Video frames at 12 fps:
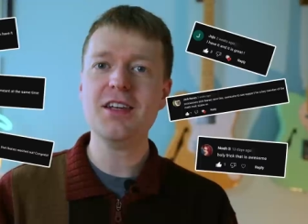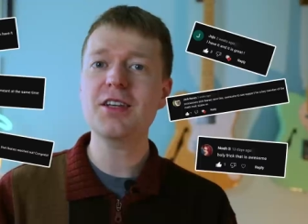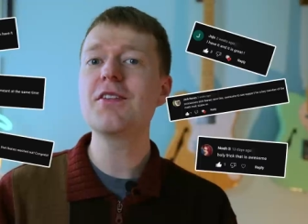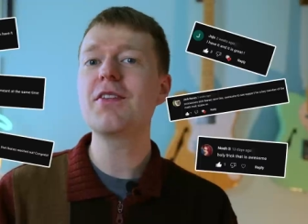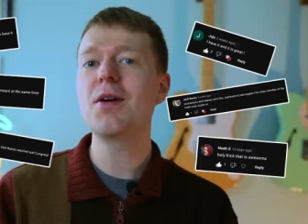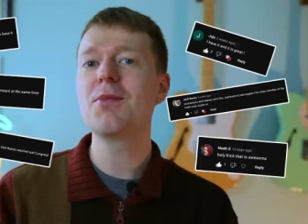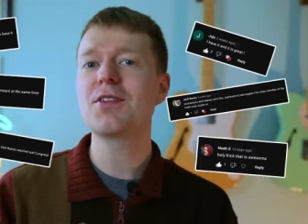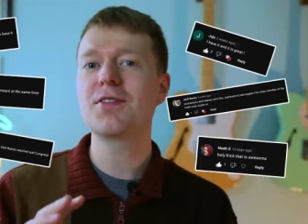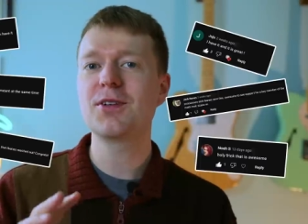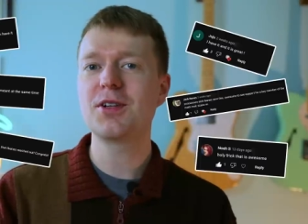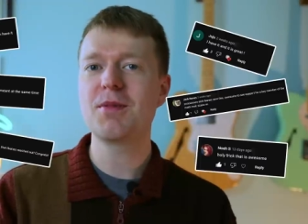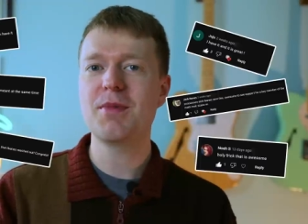Thank you very much
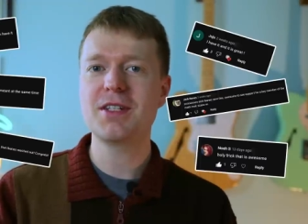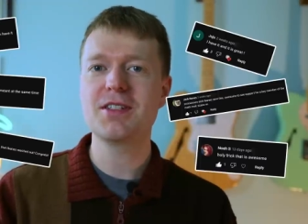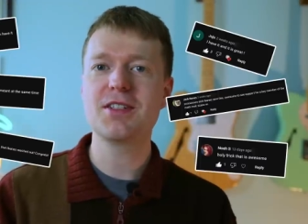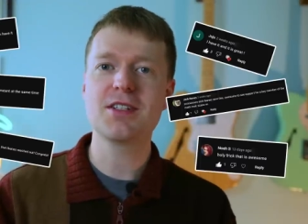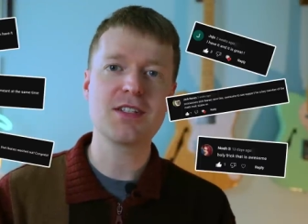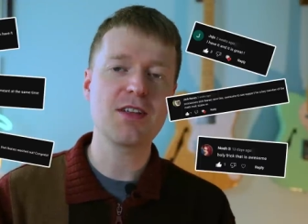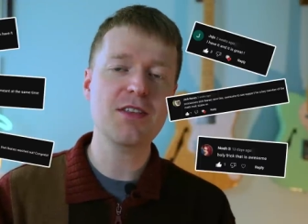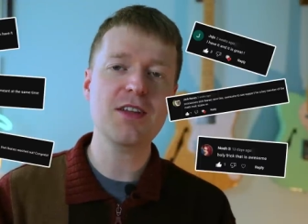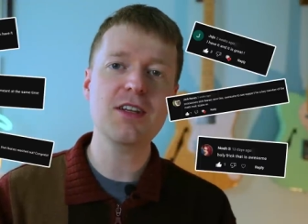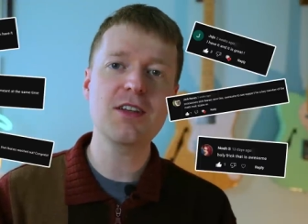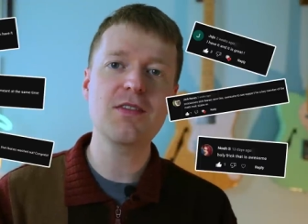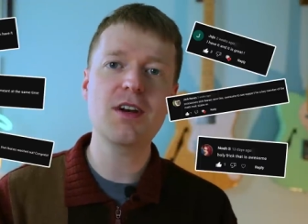for all your messages, and
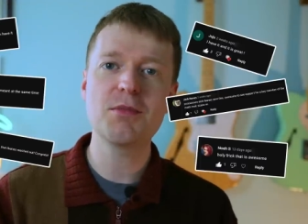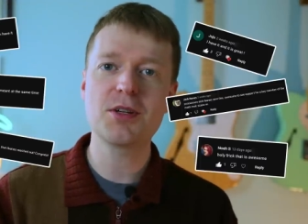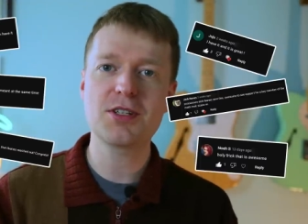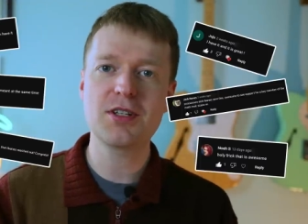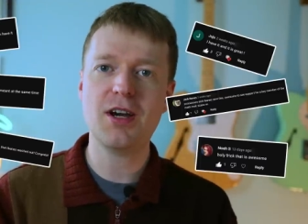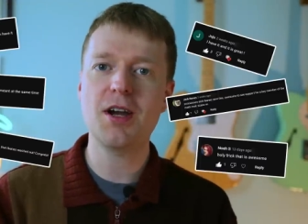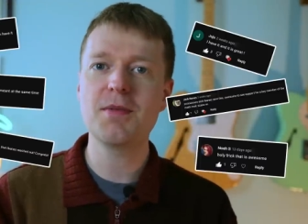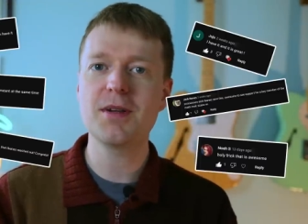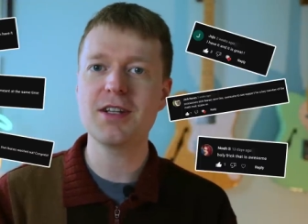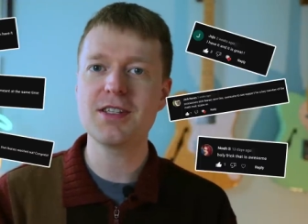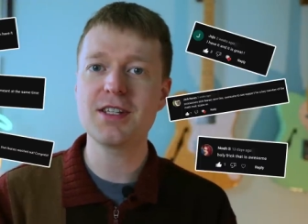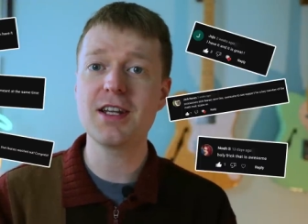thank you very much to
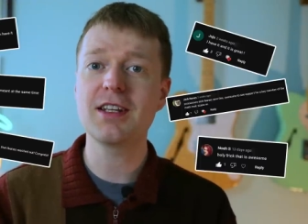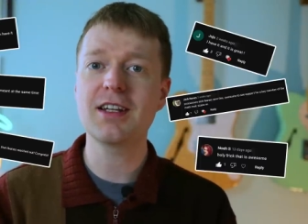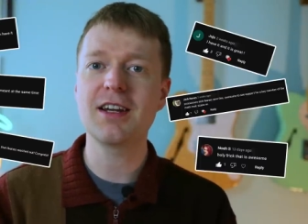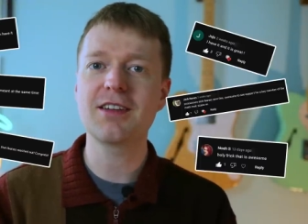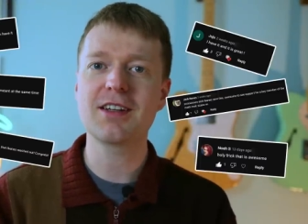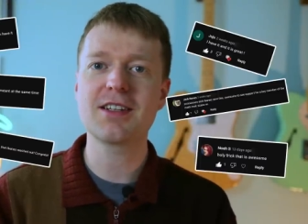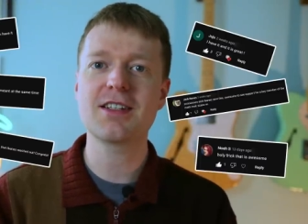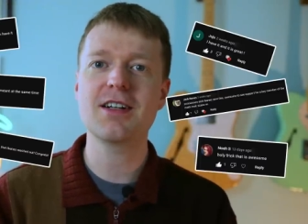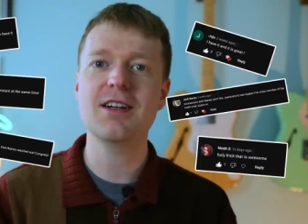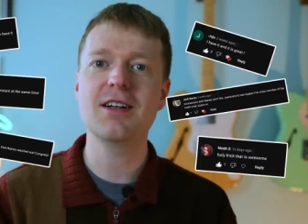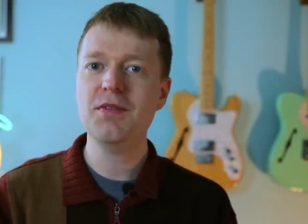Ibanez sending out the guitar.